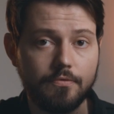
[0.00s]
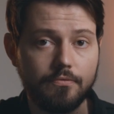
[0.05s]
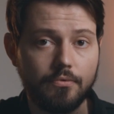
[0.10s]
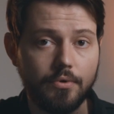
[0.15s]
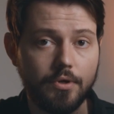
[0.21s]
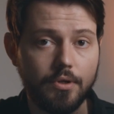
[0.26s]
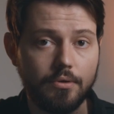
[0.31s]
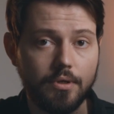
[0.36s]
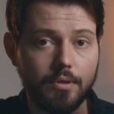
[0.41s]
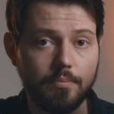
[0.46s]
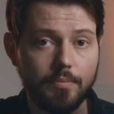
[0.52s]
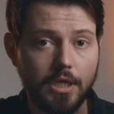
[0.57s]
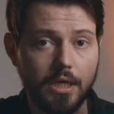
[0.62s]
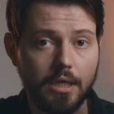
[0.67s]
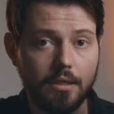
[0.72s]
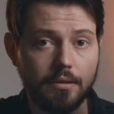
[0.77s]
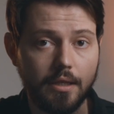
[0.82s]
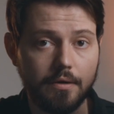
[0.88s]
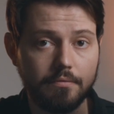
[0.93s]
before you can
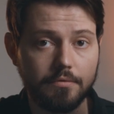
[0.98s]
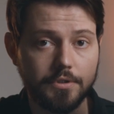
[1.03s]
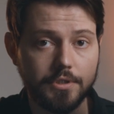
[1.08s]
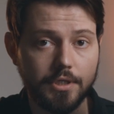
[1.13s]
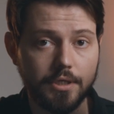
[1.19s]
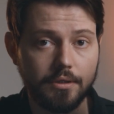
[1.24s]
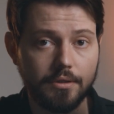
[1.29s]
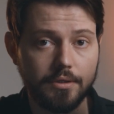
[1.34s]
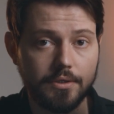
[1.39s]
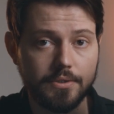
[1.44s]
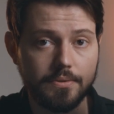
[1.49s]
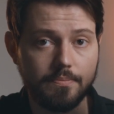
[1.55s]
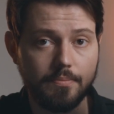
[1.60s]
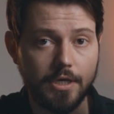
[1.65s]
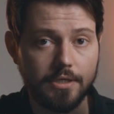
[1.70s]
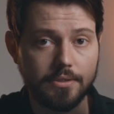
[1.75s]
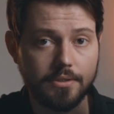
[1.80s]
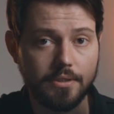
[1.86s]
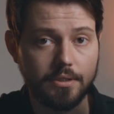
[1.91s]
begin leveraging this
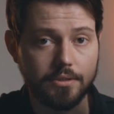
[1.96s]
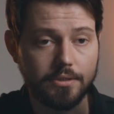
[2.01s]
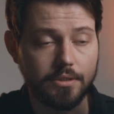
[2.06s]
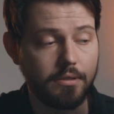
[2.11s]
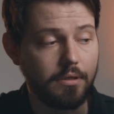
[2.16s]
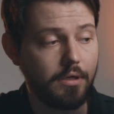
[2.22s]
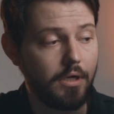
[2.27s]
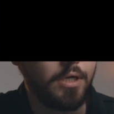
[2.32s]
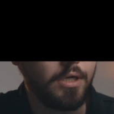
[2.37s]
base station.